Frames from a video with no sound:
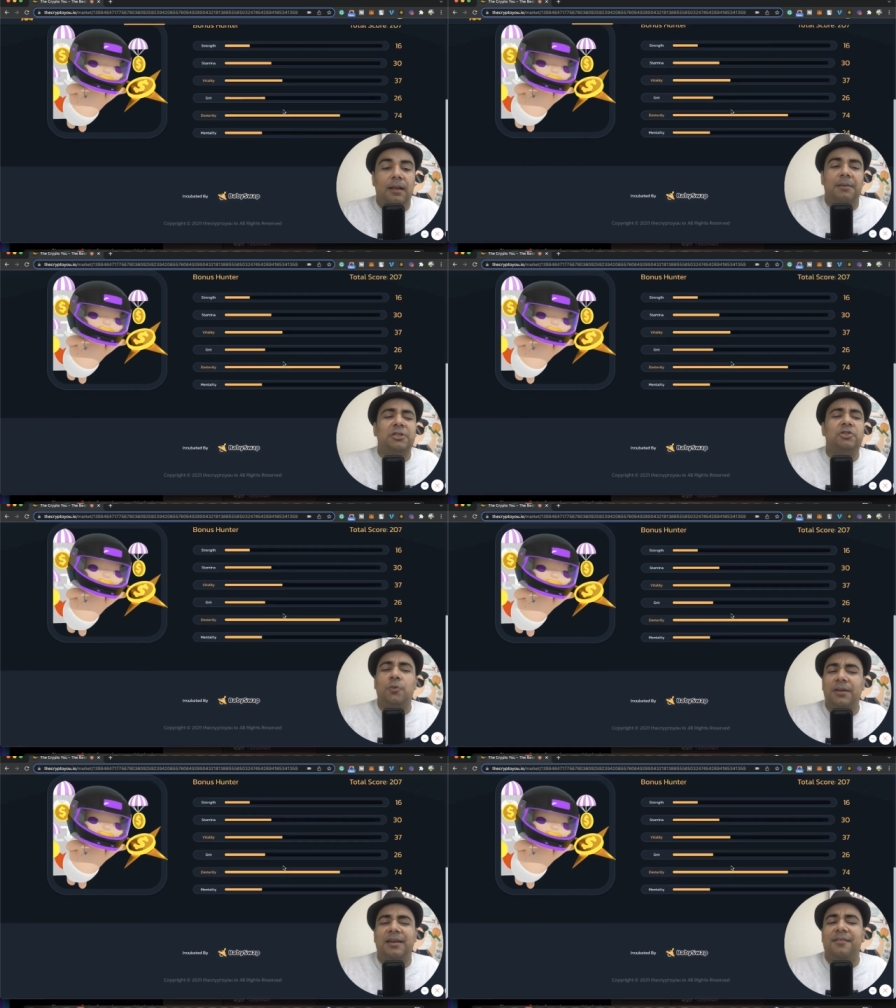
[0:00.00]
I'm not sure
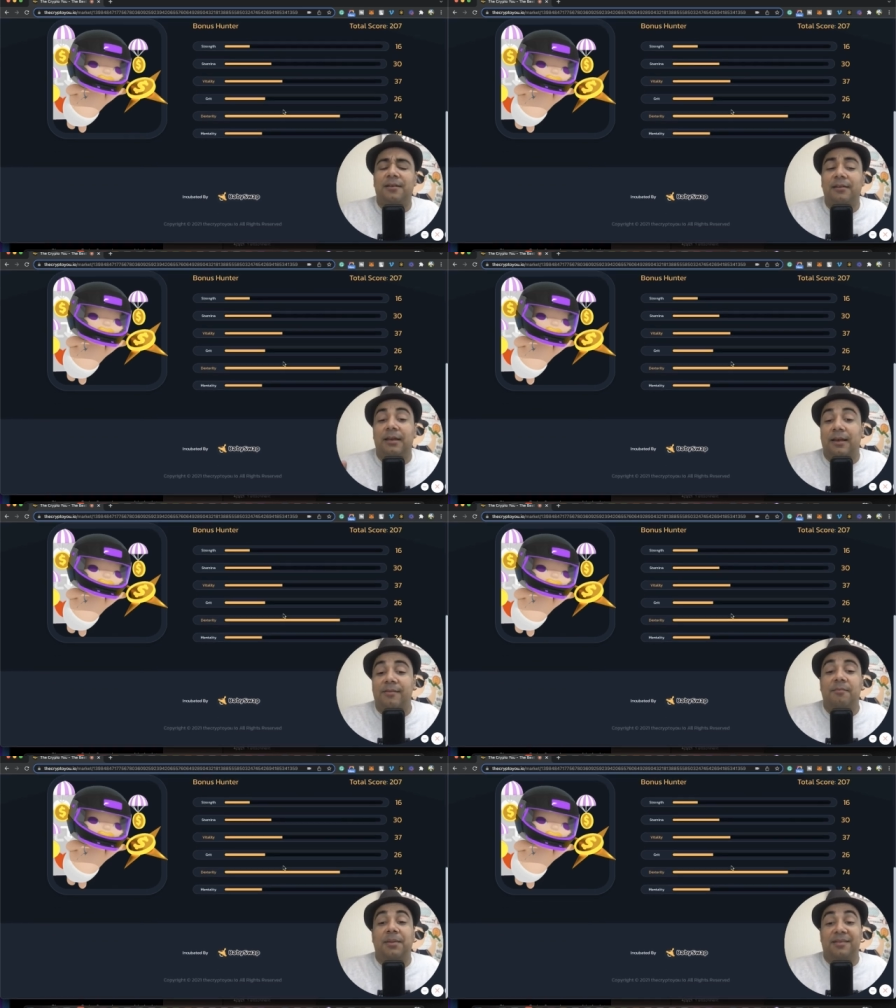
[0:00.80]
what dexterity
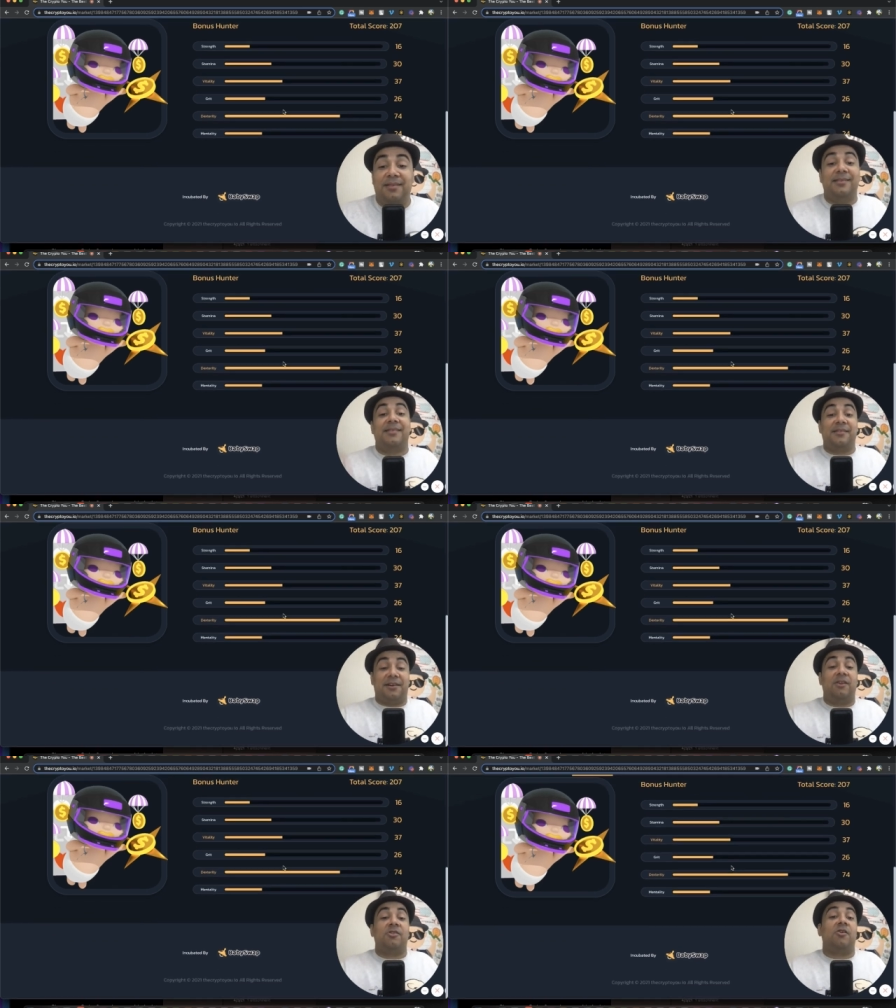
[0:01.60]
is, but this is the
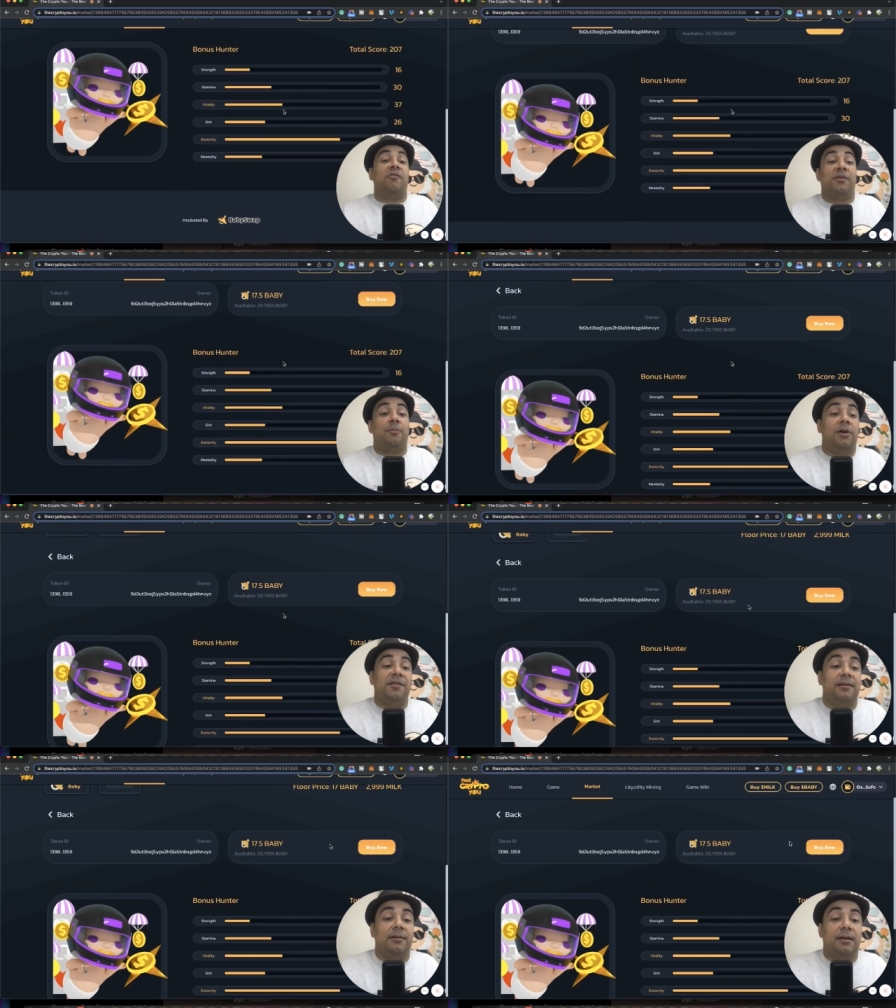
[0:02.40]
strength of the bonus
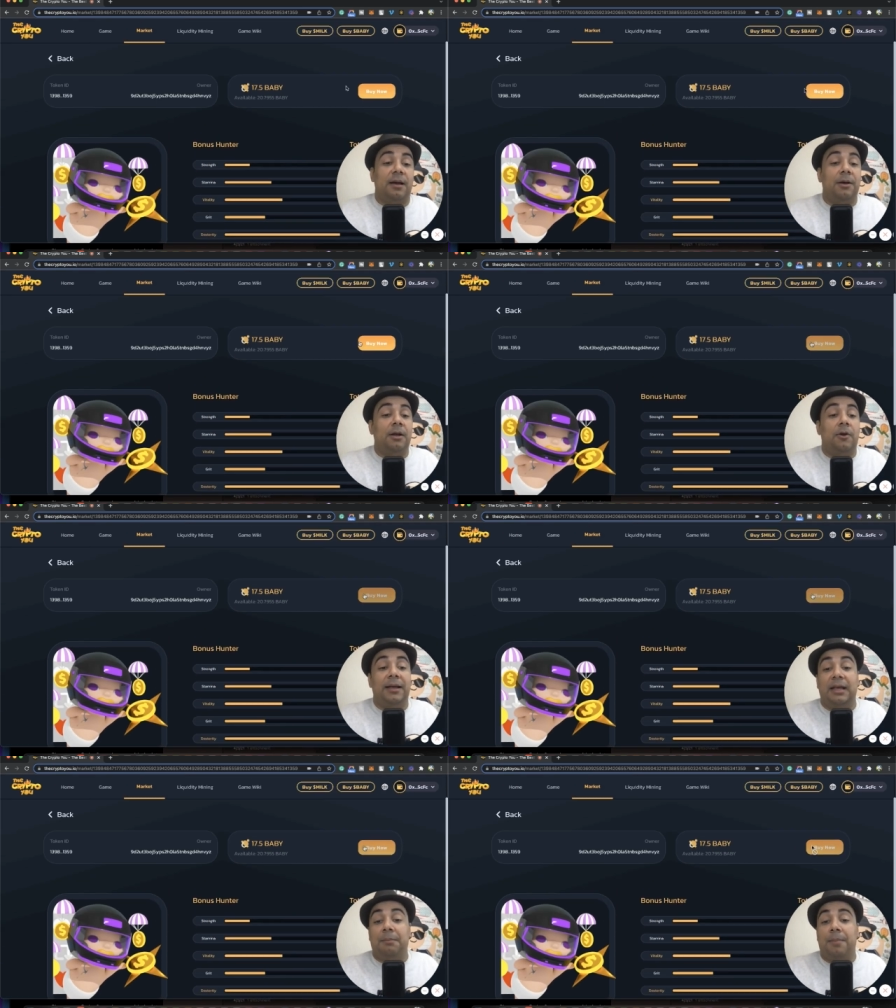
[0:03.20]
hunter. I'm gonna go
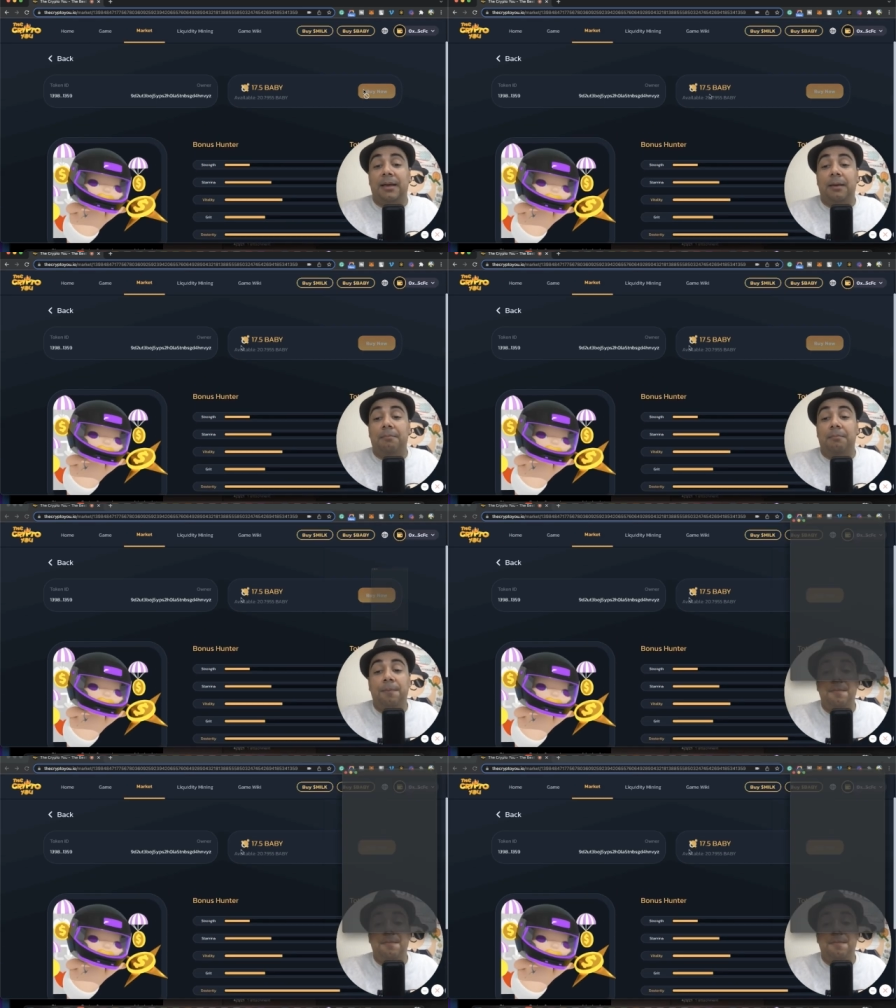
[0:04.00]
ahead and buy him.